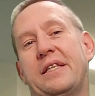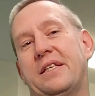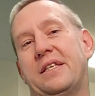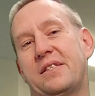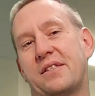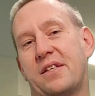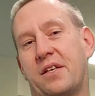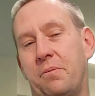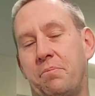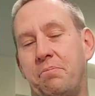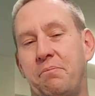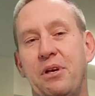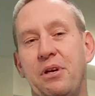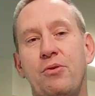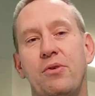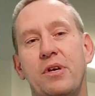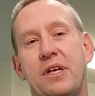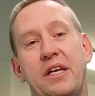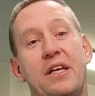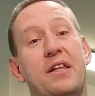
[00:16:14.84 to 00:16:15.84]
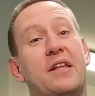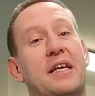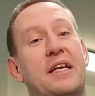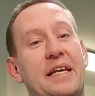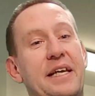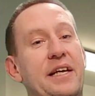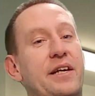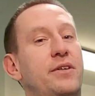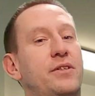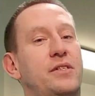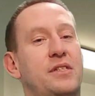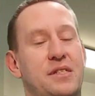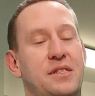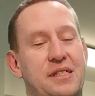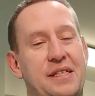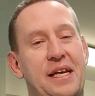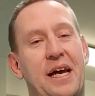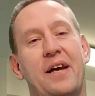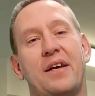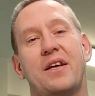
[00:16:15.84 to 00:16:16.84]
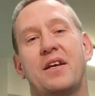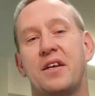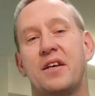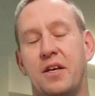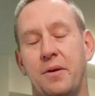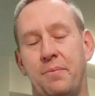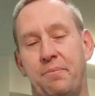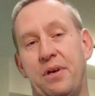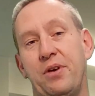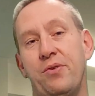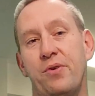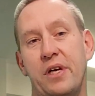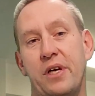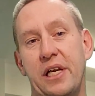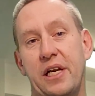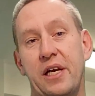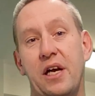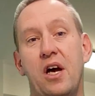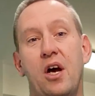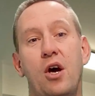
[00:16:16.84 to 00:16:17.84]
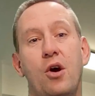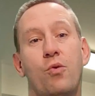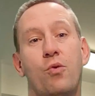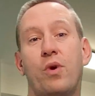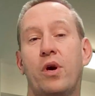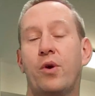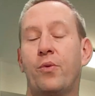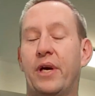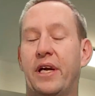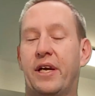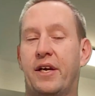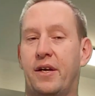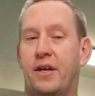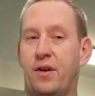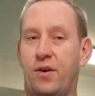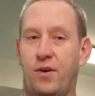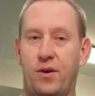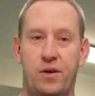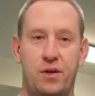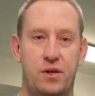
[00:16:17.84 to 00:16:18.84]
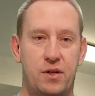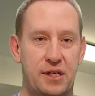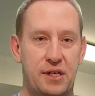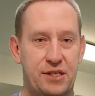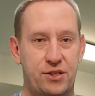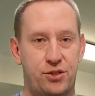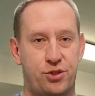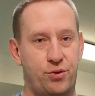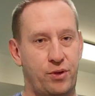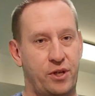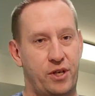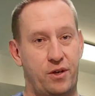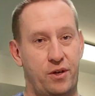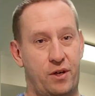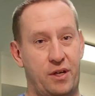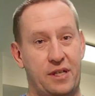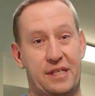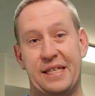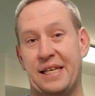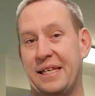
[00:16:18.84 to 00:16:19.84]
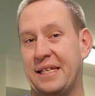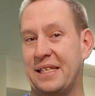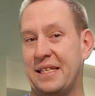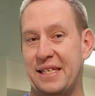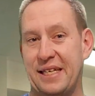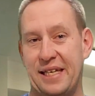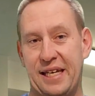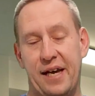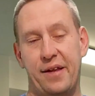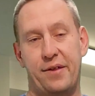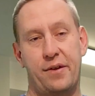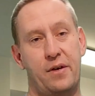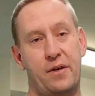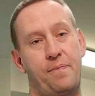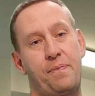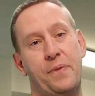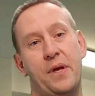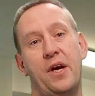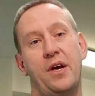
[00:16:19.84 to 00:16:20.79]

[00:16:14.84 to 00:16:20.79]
this community, the Gears and Tech community, where we can all enjoy content together.